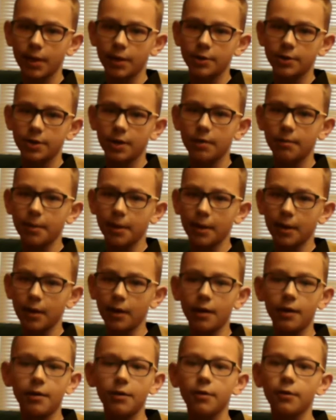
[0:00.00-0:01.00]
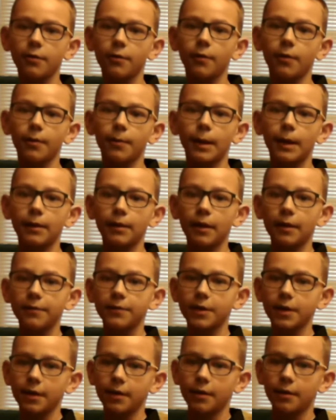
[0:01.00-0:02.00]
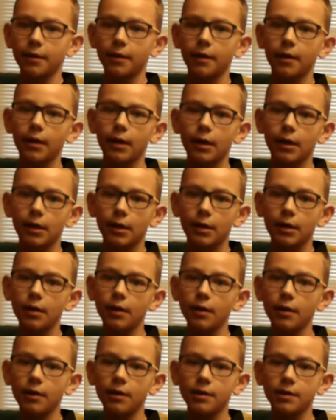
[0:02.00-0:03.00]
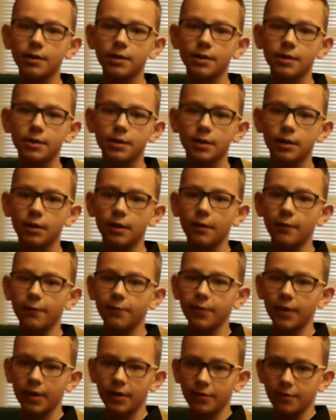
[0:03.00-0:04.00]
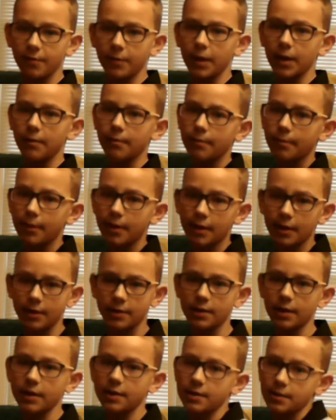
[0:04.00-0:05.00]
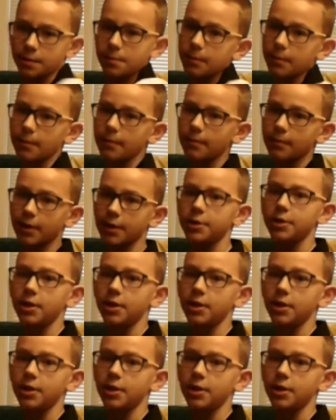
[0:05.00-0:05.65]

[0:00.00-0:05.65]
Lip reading: jabbing hand, or my left hand, is in front of me because that's my